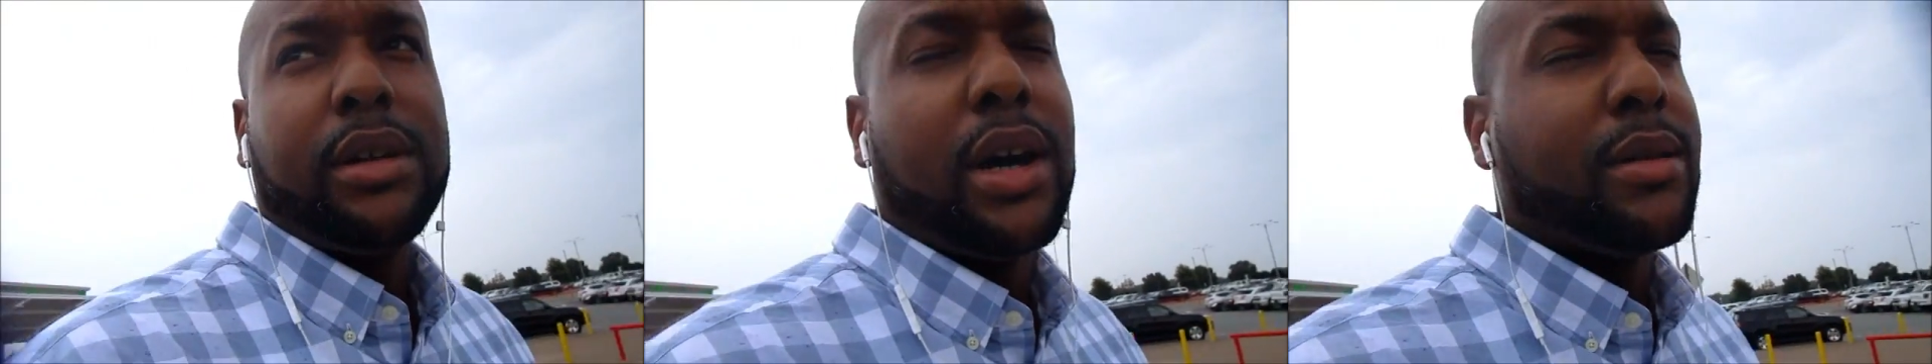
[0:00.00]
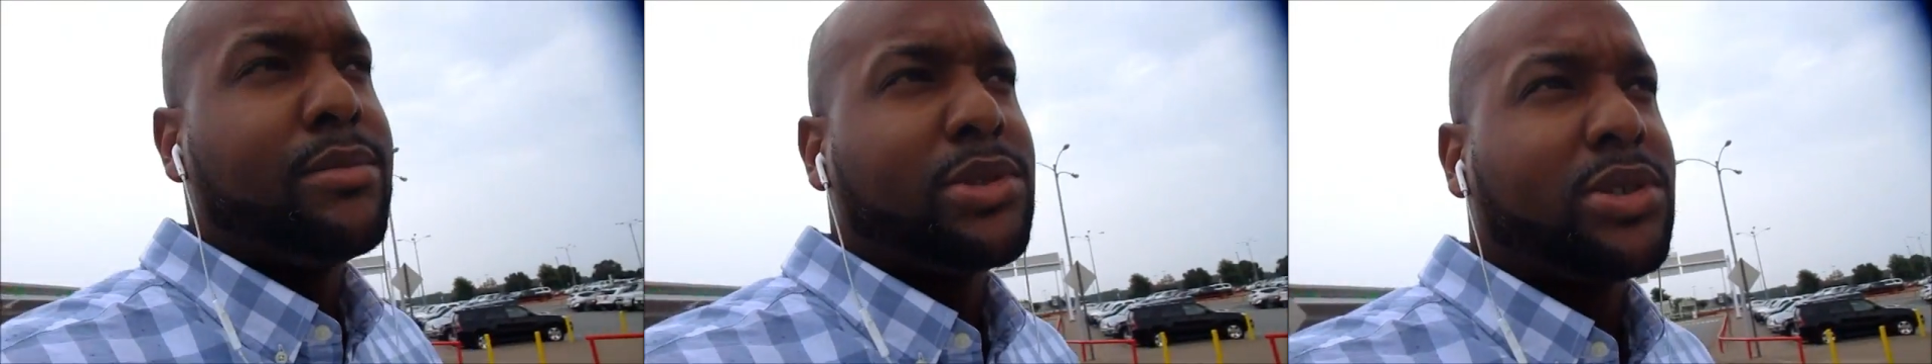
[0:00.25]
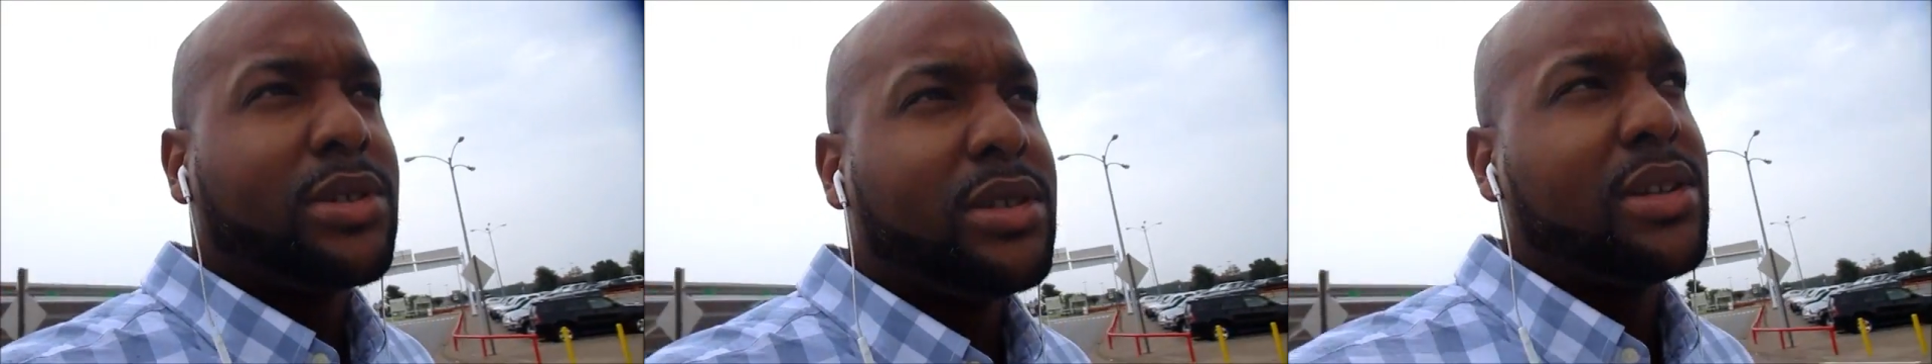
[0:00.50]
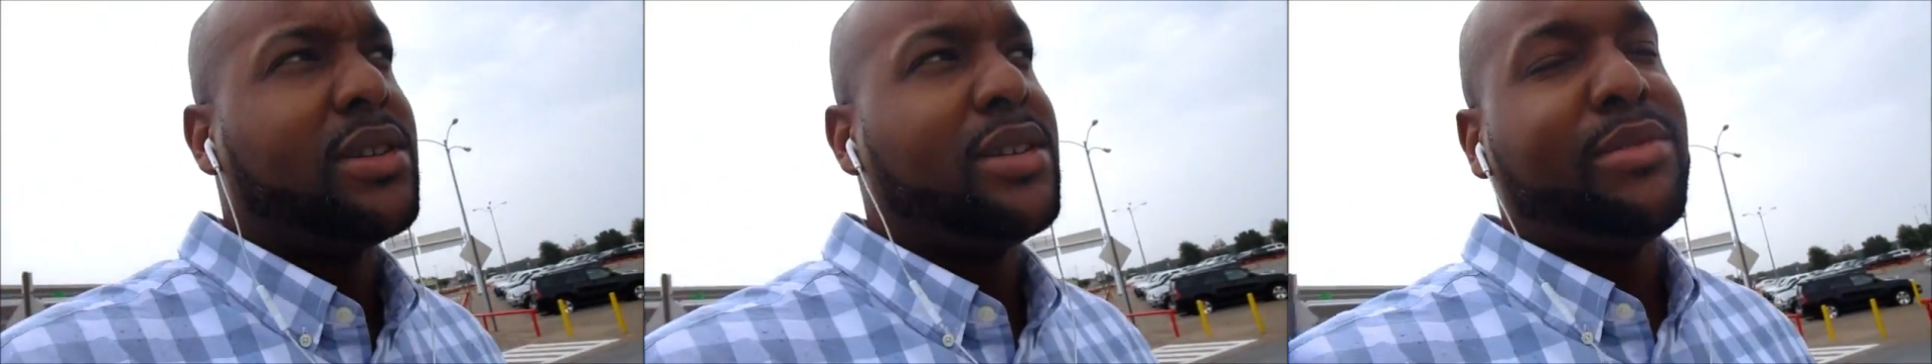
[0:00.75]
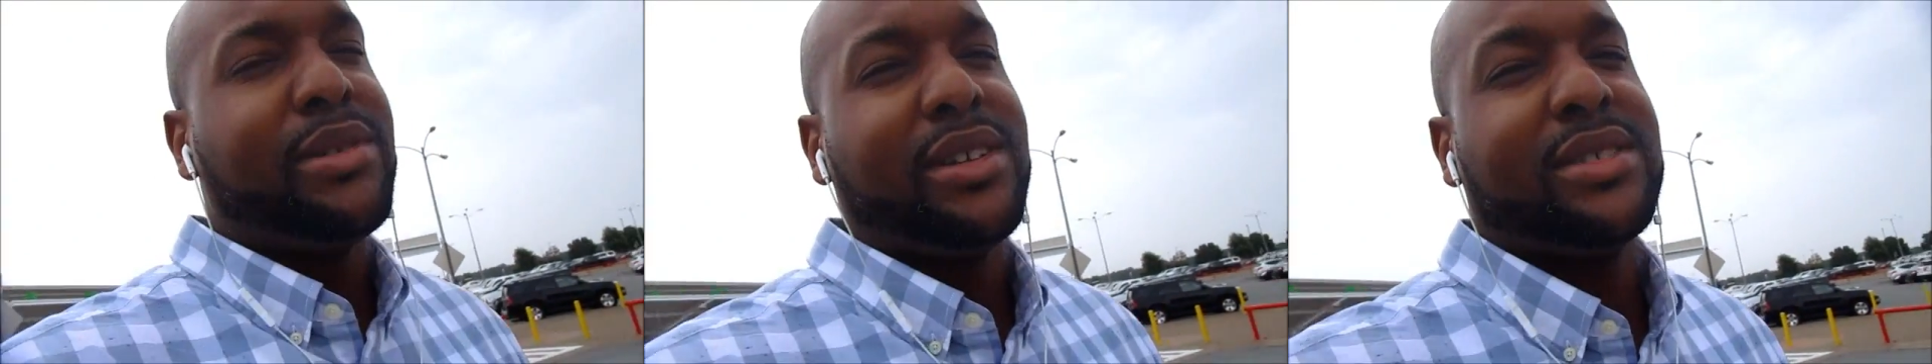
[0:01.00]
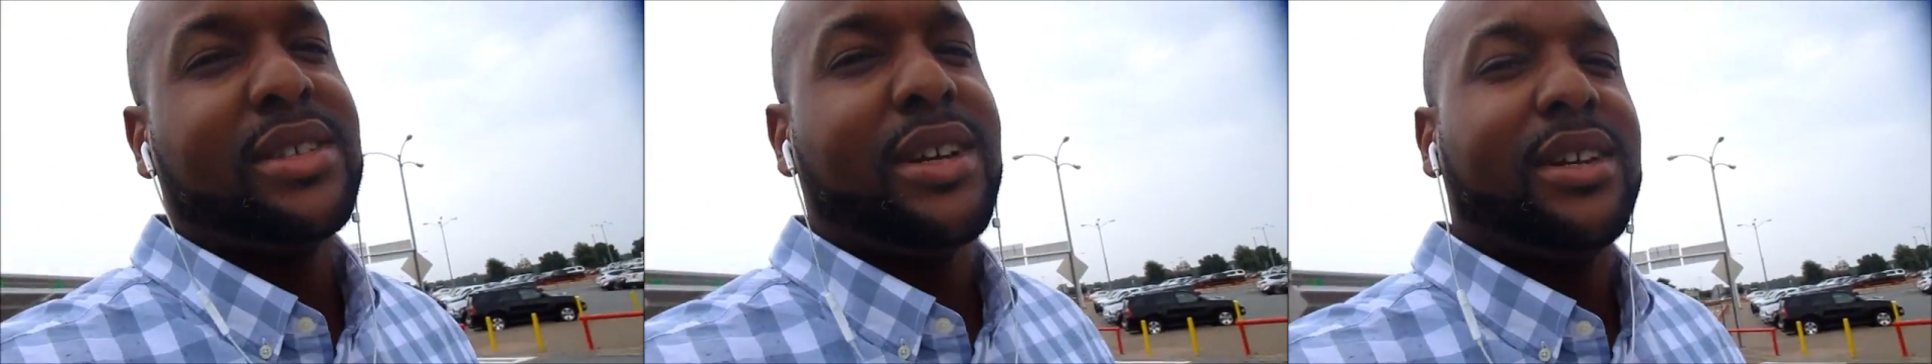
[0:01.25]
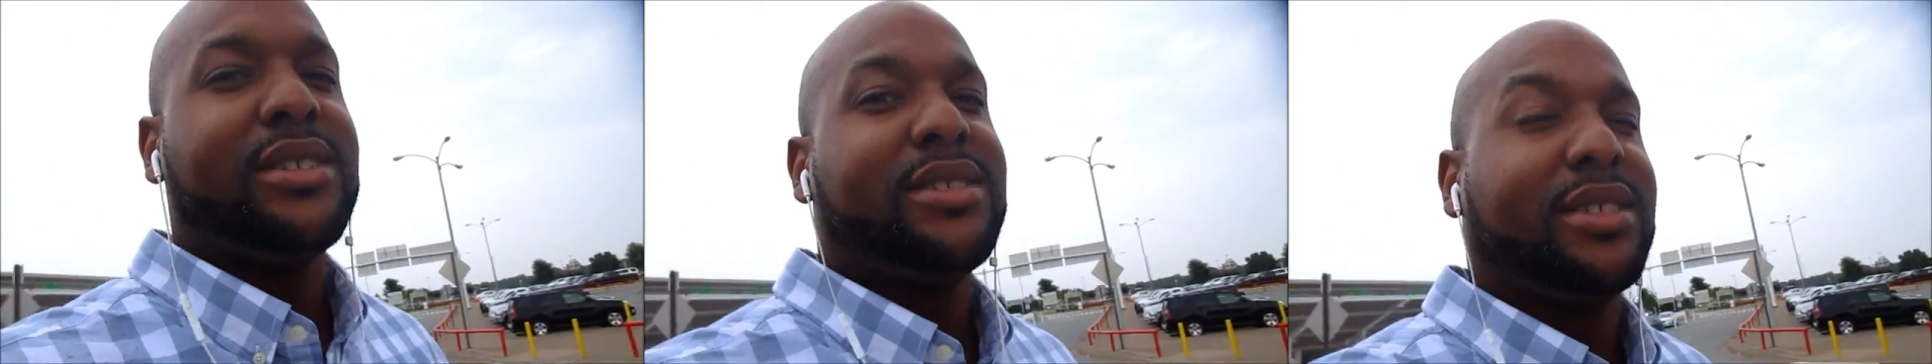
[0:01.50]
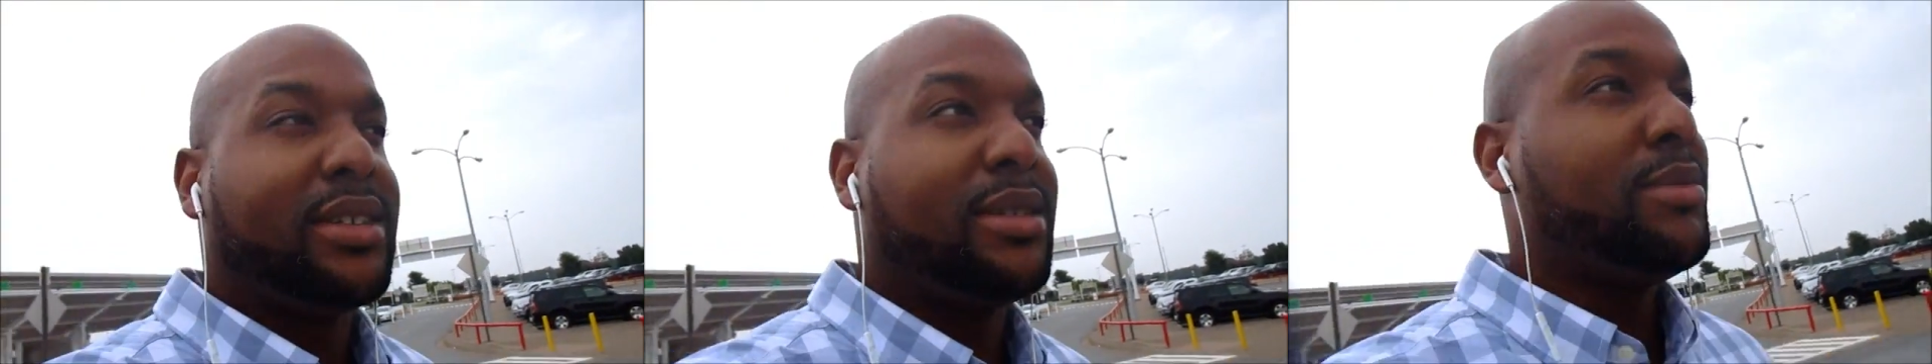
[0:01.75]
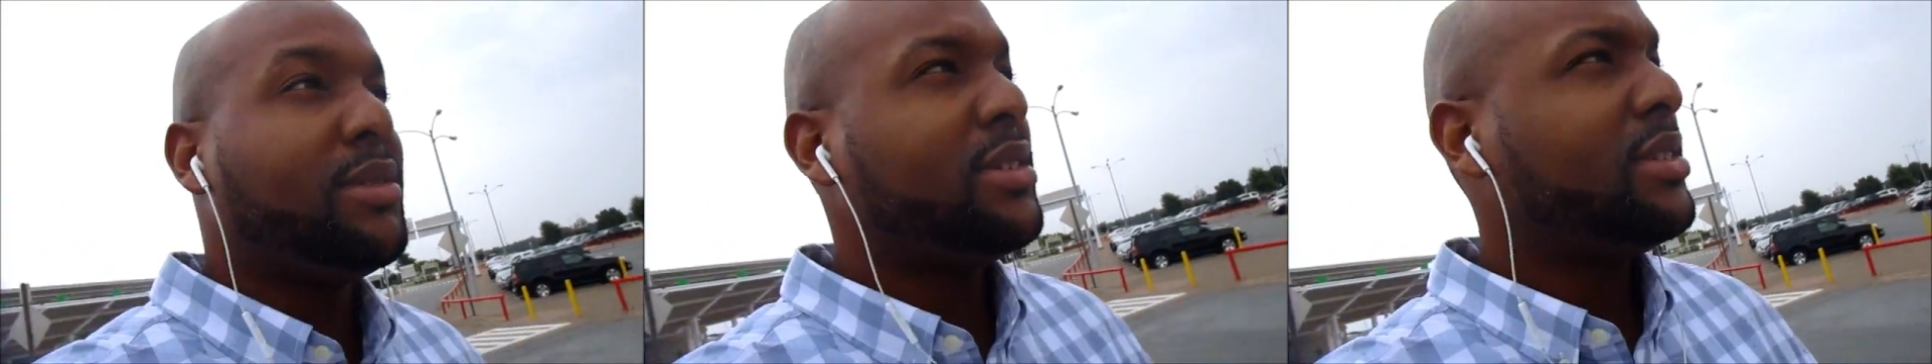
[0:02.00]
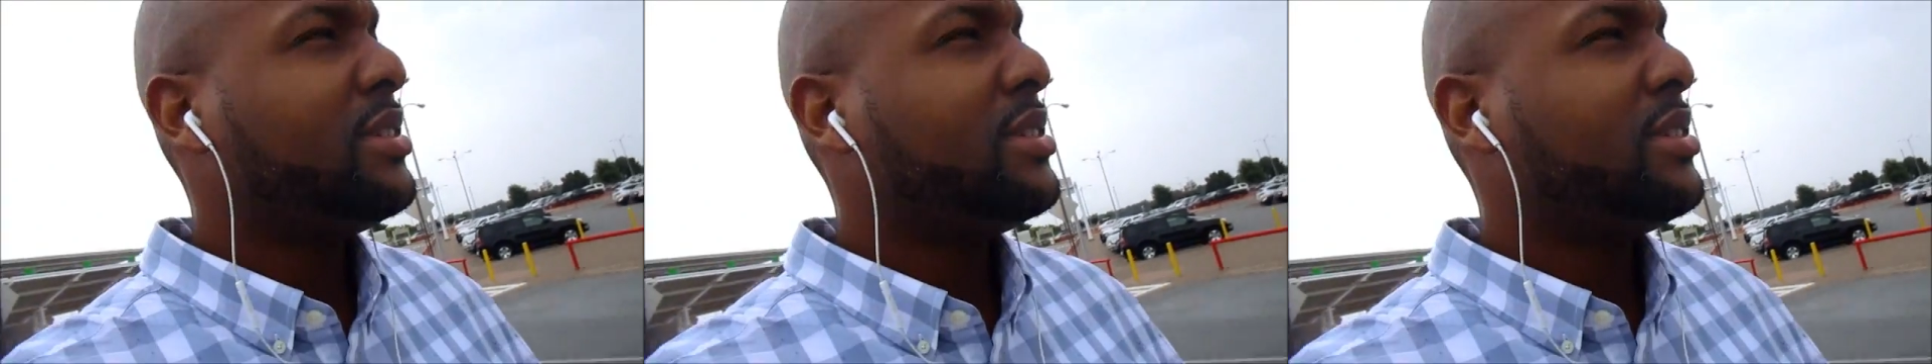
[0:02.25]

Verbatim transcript: I'm sure they're going to be excited to see me.